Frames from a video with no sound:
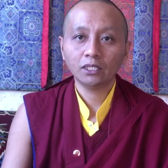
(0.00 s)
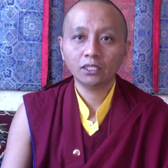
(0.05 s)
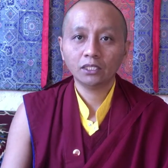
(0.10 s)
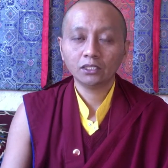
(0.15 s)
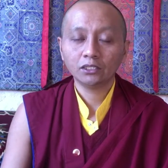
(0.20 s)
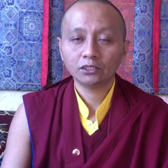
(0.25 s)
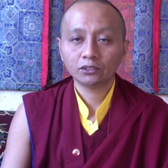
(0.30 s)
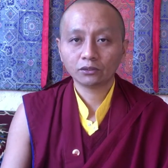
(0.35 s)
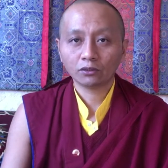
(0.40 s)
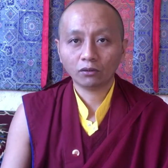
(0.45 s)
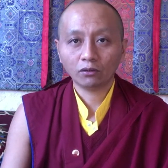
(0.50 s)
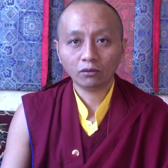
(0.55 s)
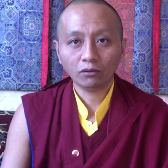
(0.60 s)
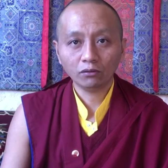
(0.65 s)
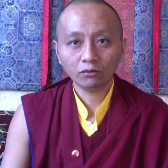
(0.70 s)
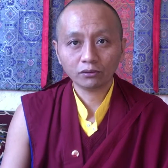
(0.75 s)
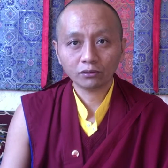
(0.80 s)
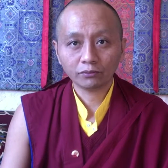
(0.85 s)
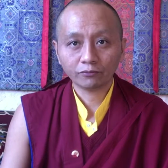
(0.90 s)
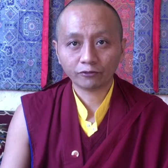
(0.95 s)
So
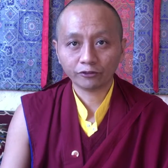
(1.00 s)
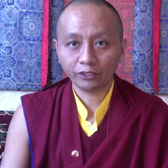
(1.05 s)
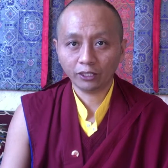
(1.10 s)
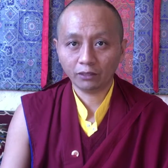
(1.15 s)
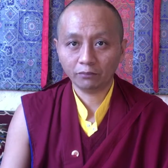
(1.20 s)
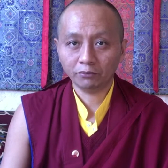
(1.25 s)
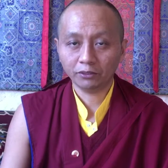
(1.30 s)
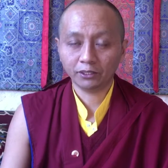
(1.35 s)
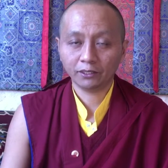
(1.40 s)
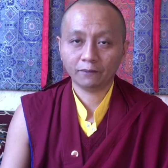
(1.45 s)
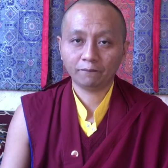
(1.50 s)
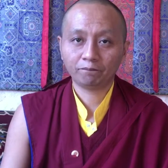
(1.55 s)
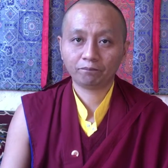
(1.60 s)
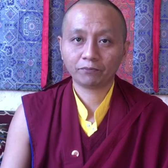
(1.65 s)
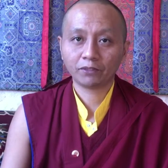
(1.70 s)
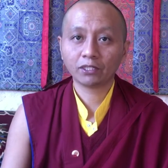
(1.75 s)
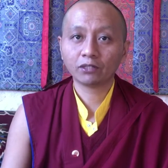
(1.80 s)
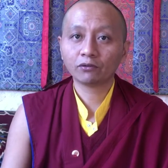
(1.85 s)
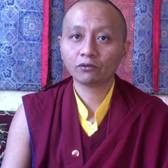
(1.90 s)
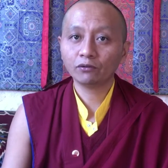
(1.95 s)
all the phenomena,
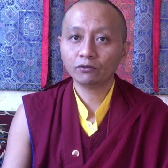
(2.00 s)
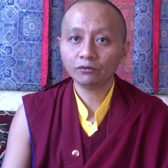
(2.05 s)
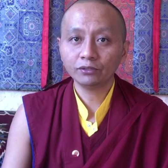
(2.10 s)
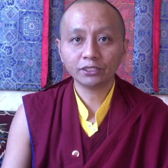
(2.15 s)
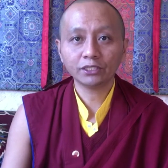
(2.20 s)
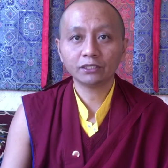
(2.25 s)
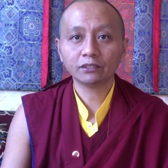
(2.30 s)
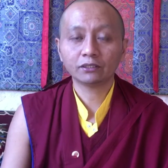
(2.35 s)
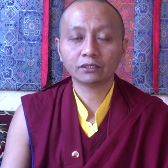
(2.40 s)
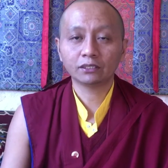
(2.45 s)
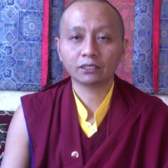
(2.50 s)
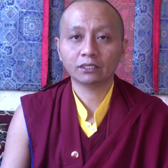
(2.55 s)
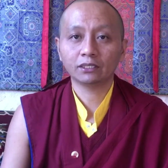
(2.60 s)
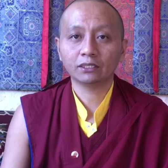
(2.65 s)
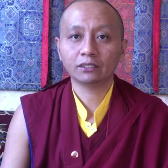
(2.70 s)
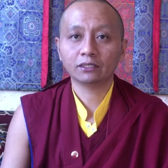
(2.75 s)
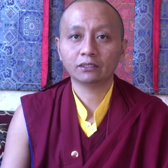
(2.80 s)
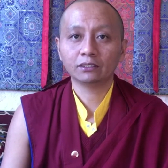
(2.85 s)
including the